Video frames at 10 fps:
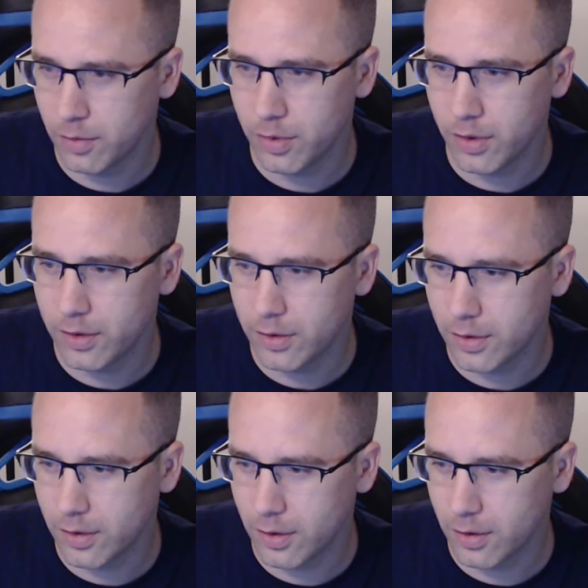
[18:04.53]
but
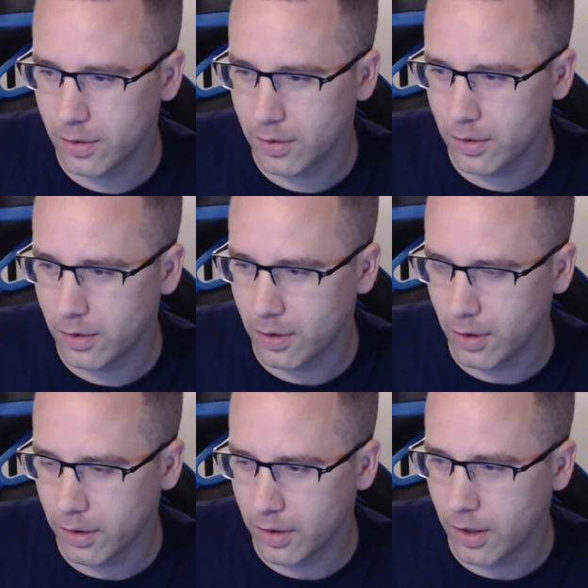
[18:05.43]

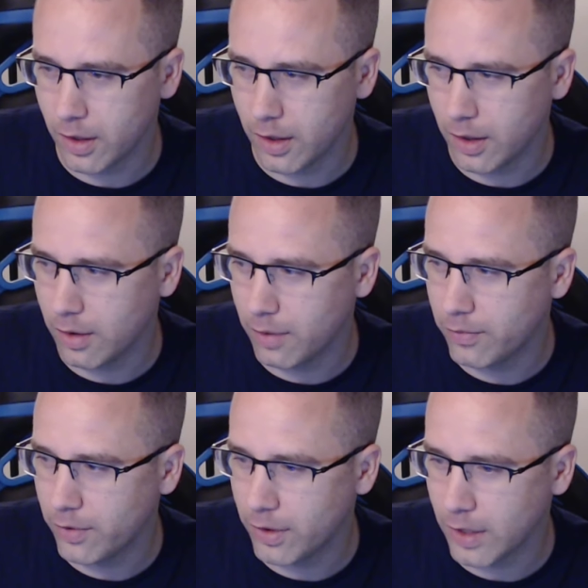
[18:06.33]
okay, I'm
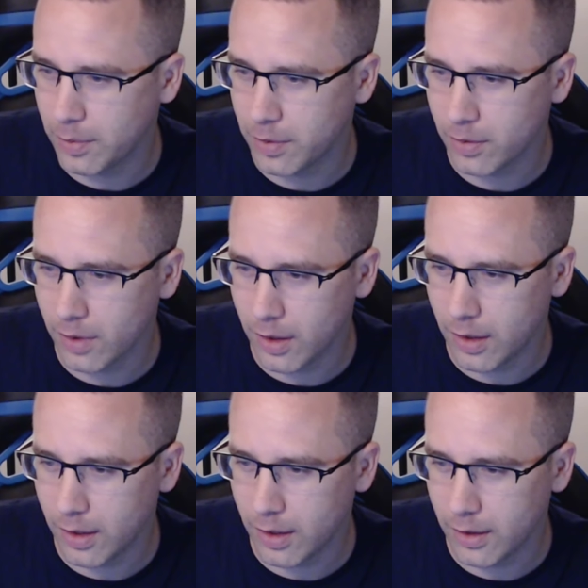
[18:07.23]
feeling happy.
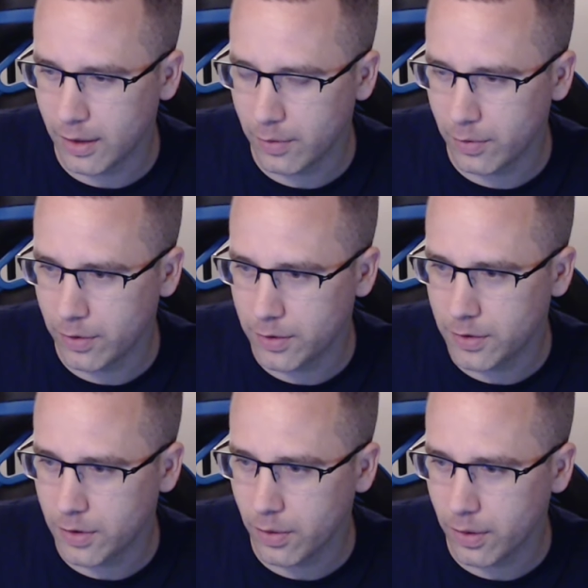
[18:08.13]
I like where this is
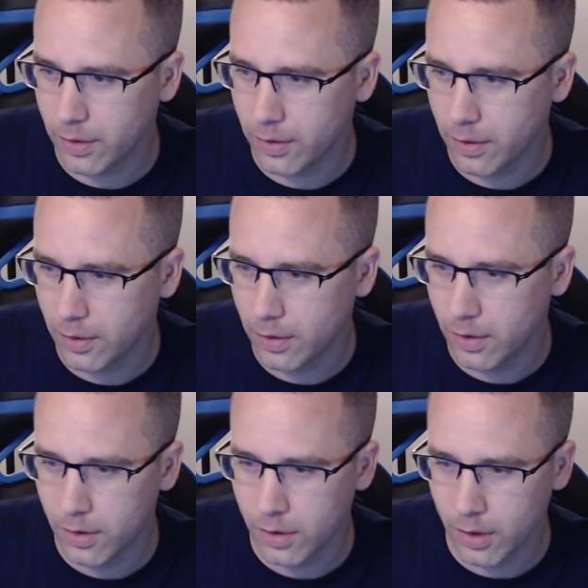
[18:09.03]
going.
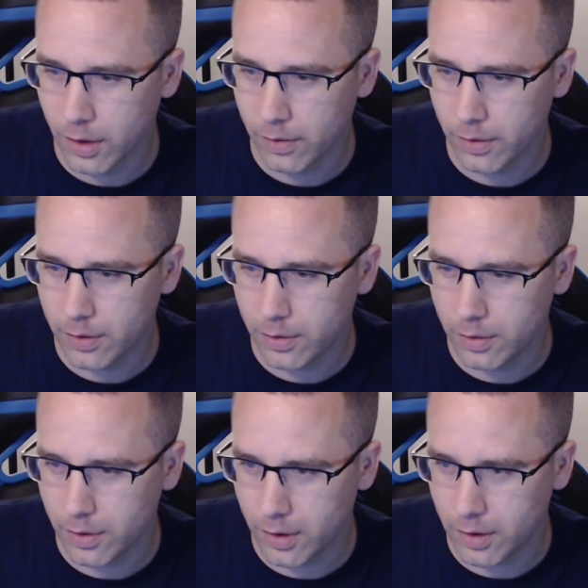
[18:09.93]
I really do.
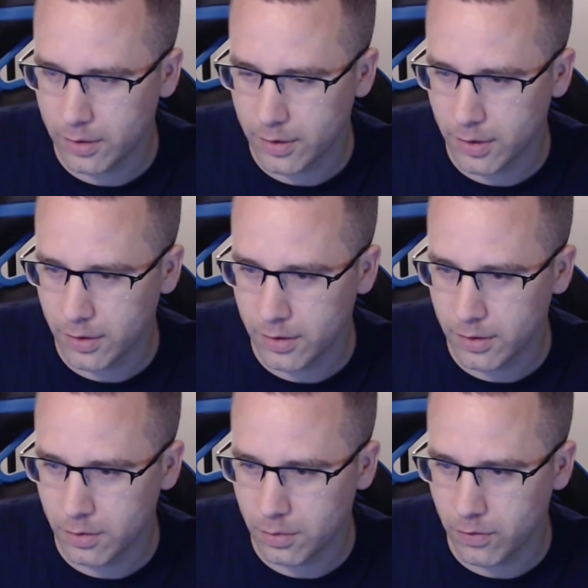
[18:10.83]
I can see this is
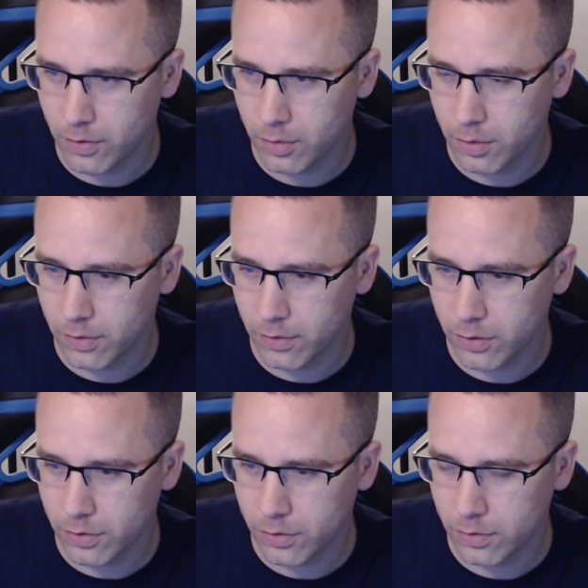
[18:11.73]
going to be very beneficial.